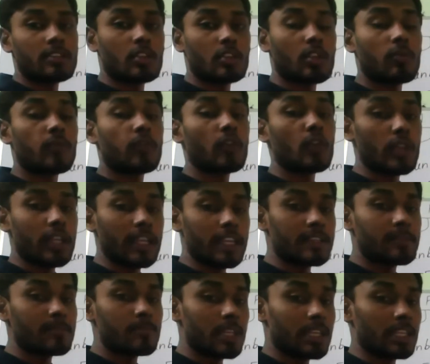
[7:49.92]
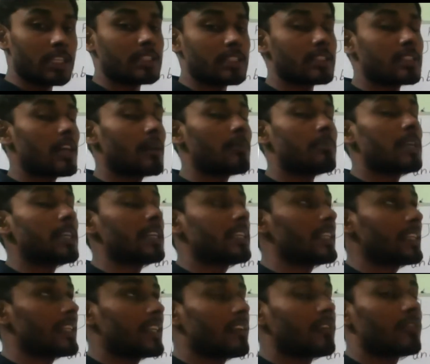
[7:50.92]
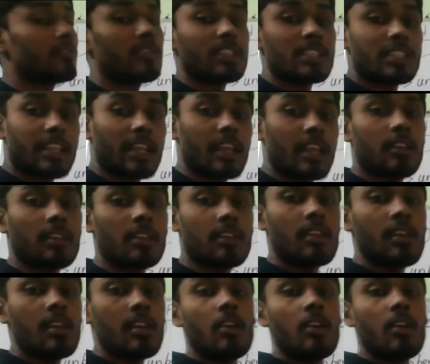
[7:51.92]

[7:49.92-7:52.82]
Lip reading: So the fluid means a material which can